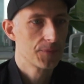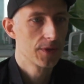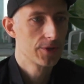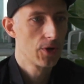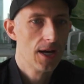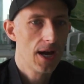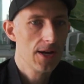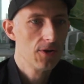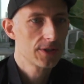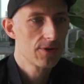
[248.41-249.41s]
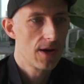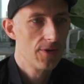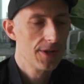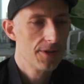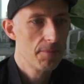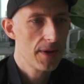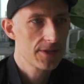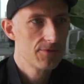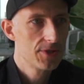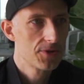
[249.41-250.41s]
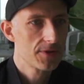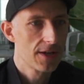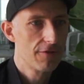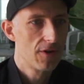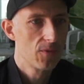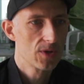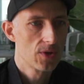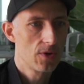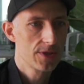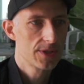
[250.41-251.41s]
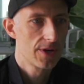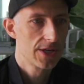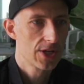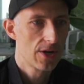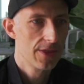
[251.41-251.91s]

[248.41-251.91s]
So I looked around, and the best resource I found was Oyster HR,